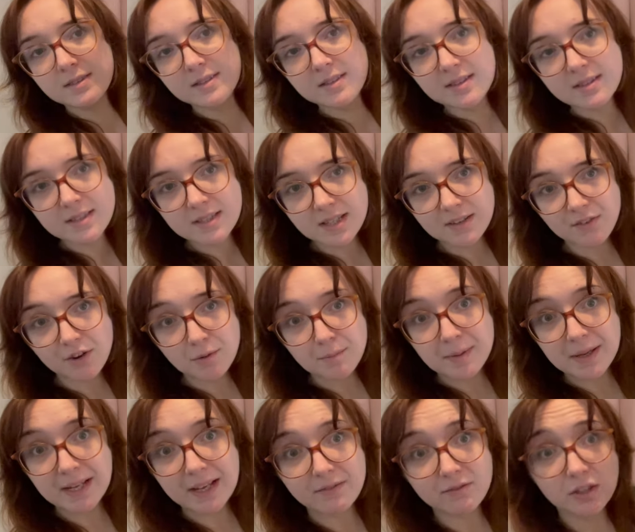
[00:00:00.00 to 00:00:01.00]
It's a very
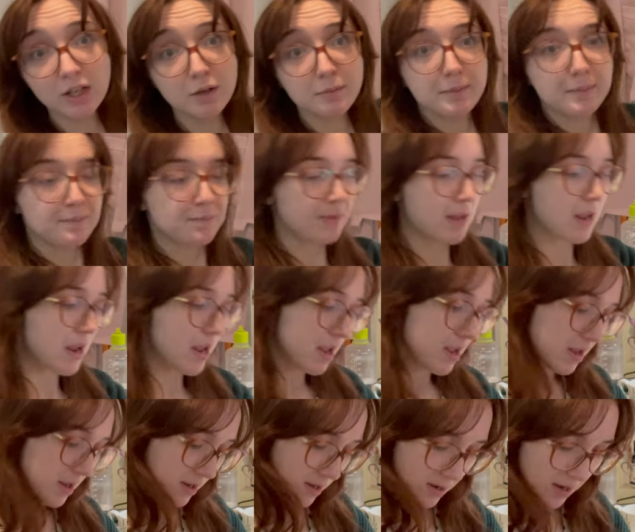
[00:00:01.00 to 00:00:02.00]
big envelope.
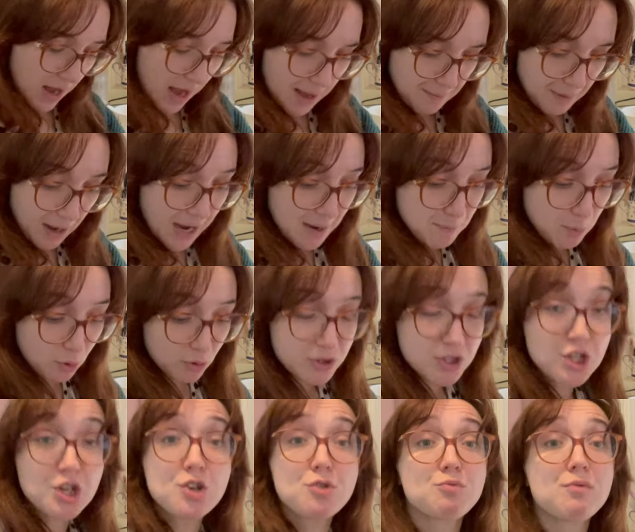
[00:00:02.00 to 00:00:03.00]
I bought
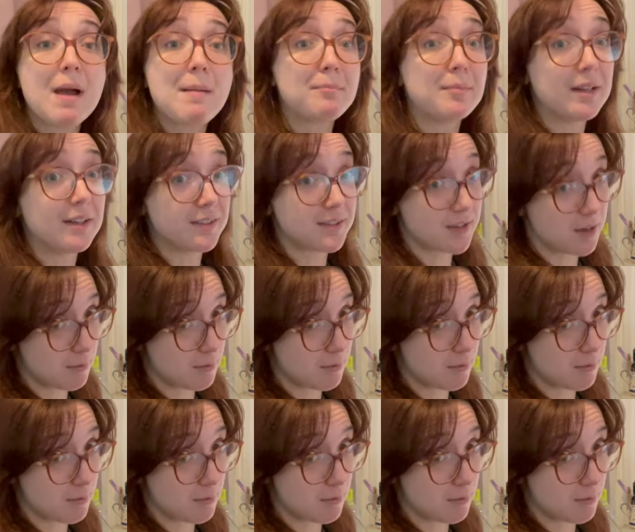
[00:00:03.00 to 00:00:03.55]
two remnants.